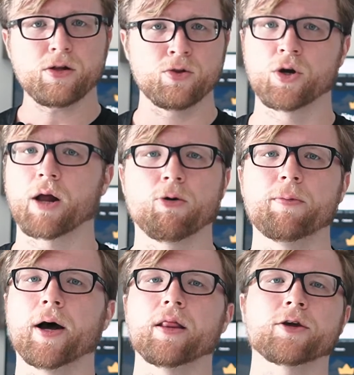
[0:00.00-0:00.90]
look, I'm going to
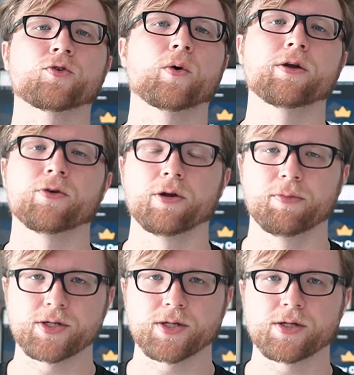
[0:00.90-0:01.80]
buy like 20, 30
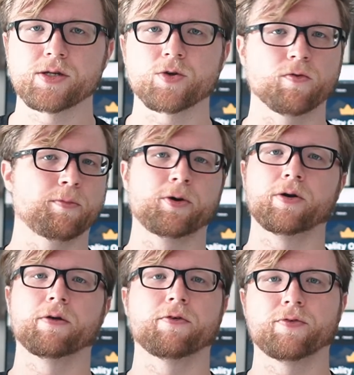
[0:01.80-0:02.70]
businesses over a
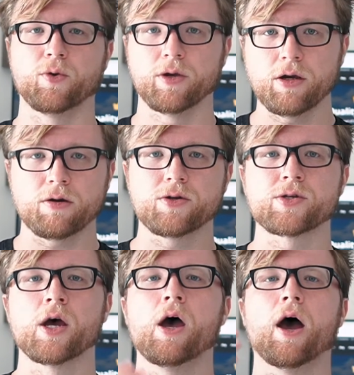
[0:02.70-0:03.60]
period of a few
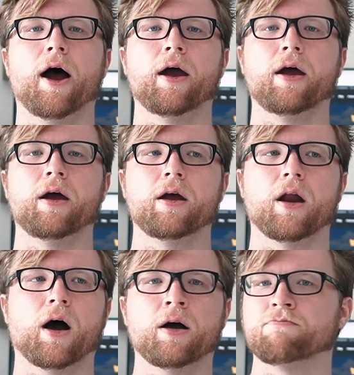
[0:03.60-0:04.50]
years,
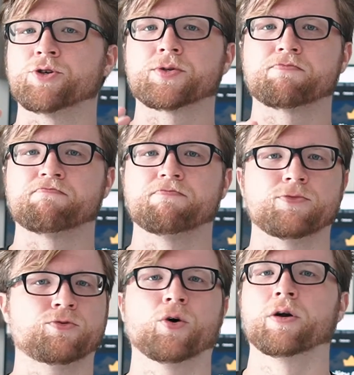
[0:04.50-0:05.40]
and I'm just
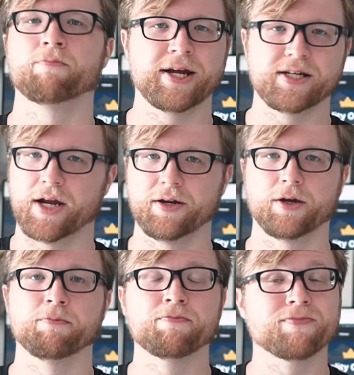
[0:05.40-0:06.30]
going to maintain
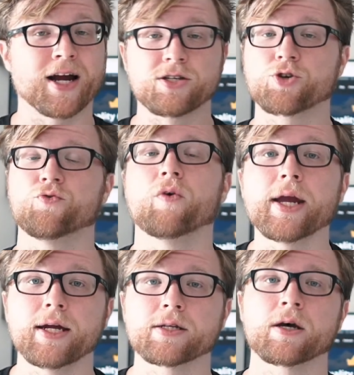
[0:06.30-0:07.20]
them. That's
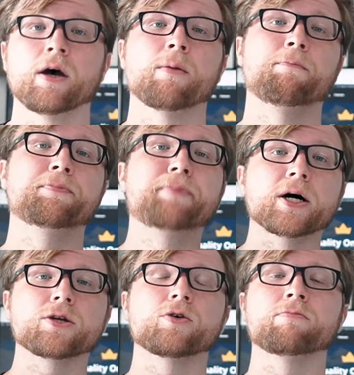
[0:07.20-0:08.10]
great,
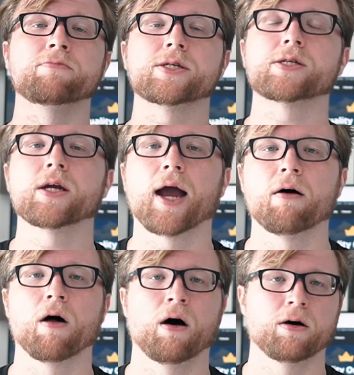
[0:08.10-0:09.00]
but you're missing
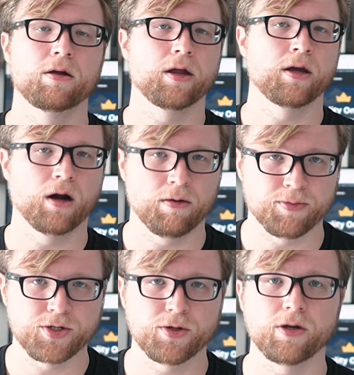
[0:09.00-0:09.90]
out on an
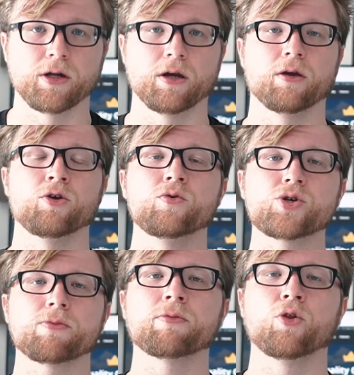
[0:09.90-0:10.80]
opportunity. You
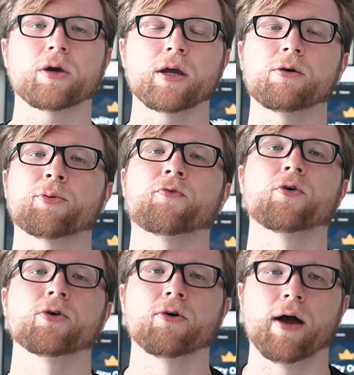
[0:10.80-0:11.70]
should look at your
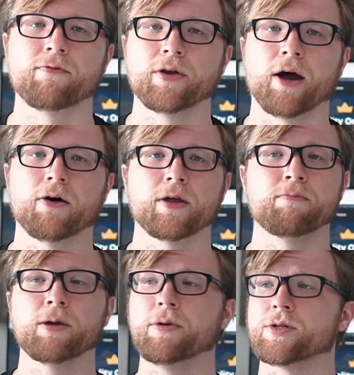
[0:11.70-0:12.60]
portfolio every now and
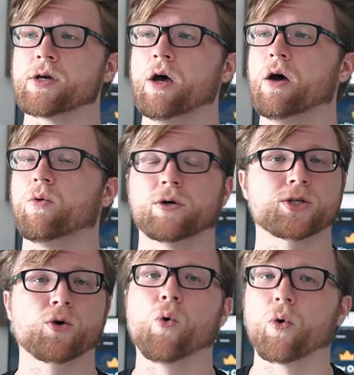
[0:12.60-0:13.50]
then, maybe it's once
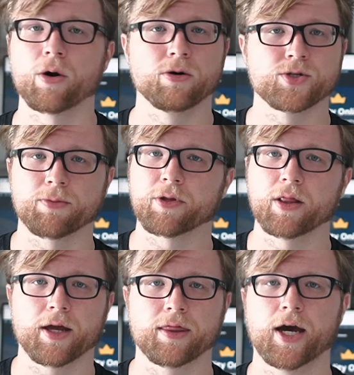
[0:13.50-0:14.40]
a quarter or something
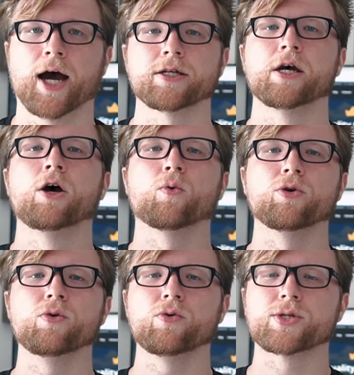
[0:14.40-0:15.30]
like that, where
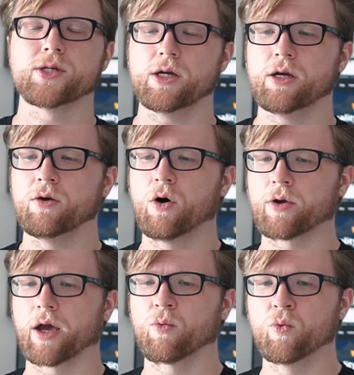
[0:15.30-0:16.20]
you see,
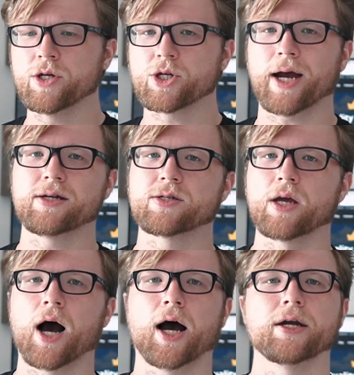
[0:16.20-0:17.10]
okay, which has the
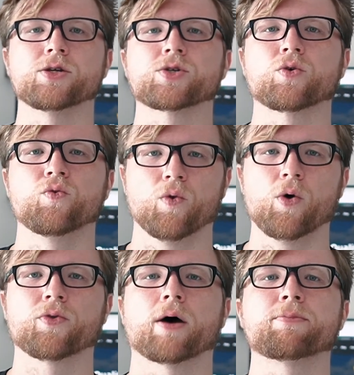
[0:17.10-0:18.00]
highest
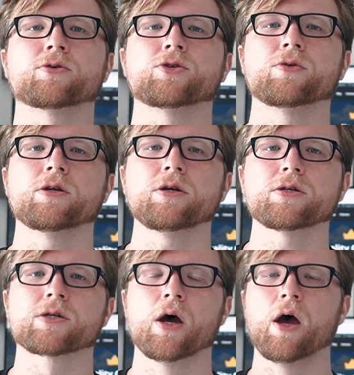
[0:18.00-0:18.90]
growth
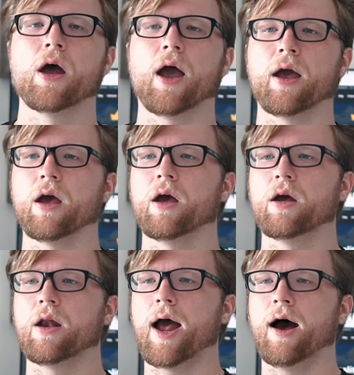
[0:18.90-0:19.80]
opportunities
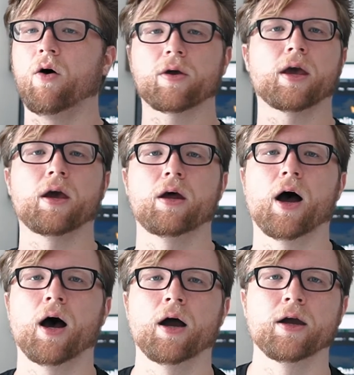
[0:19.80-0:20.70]
and how can
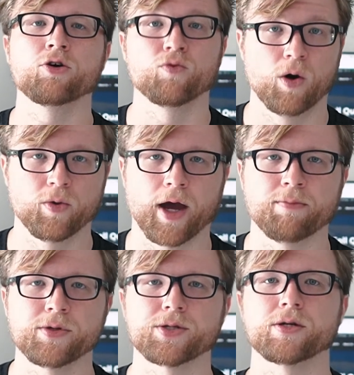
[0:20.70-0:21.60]
I grow
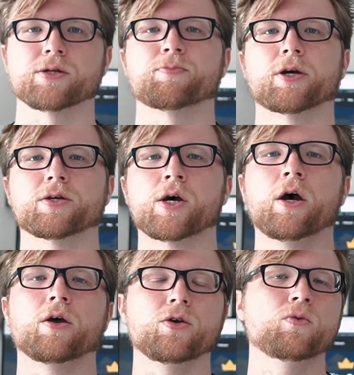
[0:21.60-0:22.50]
that business? Because
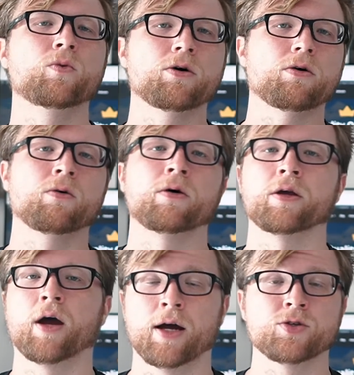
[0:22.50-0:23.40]
you will,
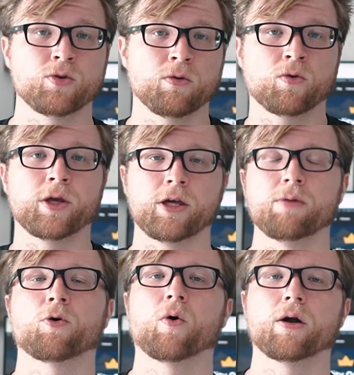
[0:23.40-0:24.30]
as you
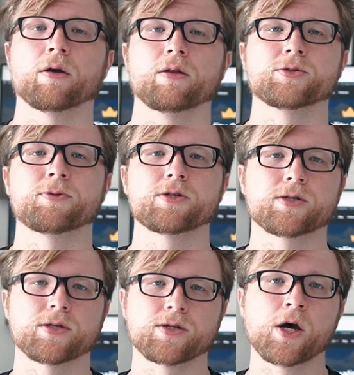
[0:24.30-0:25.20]
keep acquiring these
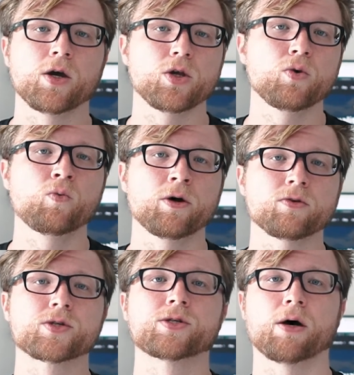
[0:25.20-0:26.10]
businesses, you
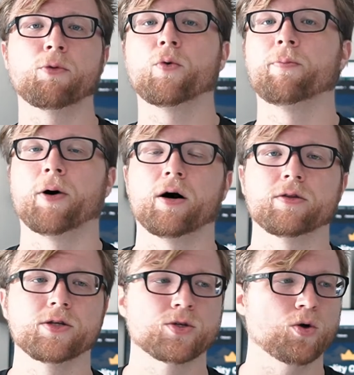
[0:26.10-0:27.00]
will stumble
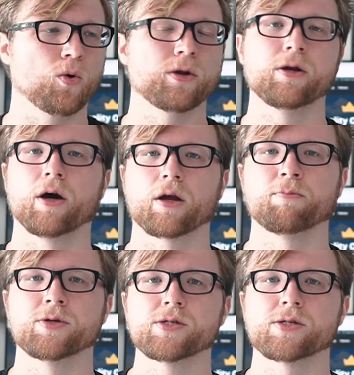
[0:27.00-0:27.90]
upon these golden
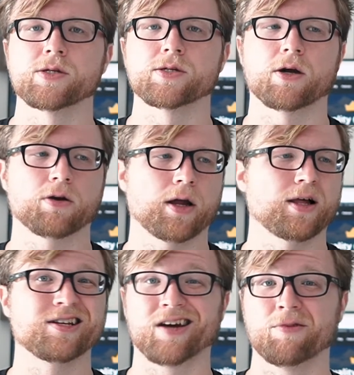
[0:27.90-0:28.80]
nugget businesses that are kind of
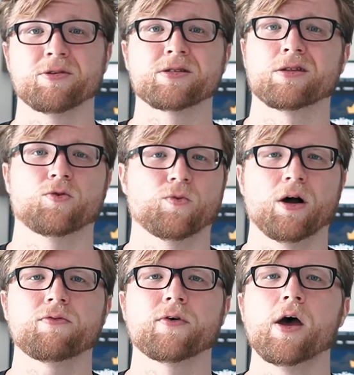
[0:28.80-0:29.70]
like diamonds in the
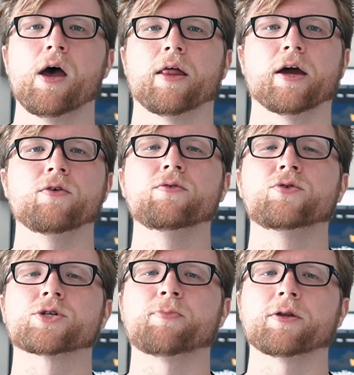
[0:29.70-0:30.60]
rough that you
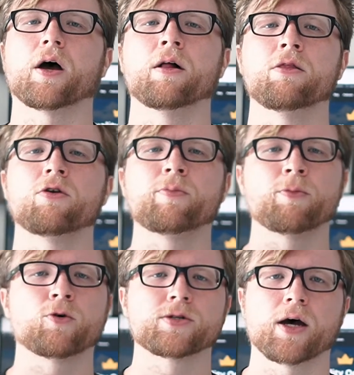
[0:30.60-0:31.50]
just spent a little bit
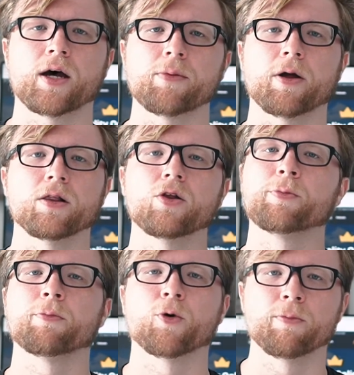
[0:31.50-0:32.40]
more time and a little
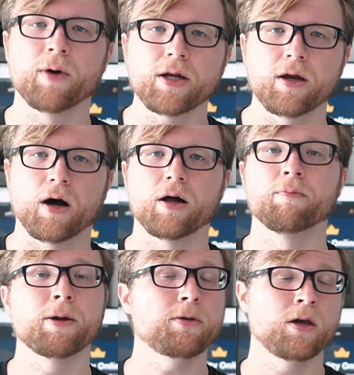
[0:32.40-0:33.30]
bit more money on,
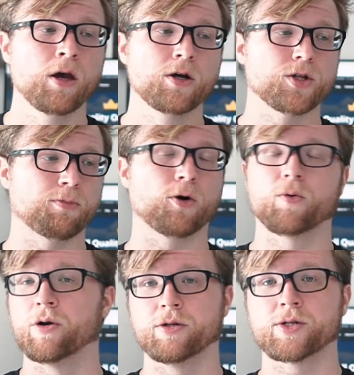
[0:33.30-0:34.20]
maybe to the point
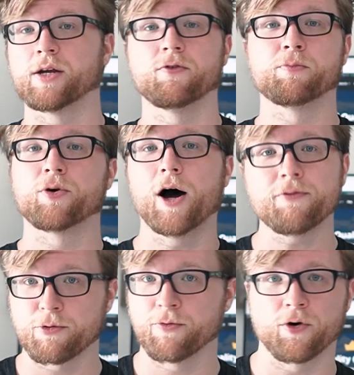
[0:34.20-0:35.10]
where it's not even profitable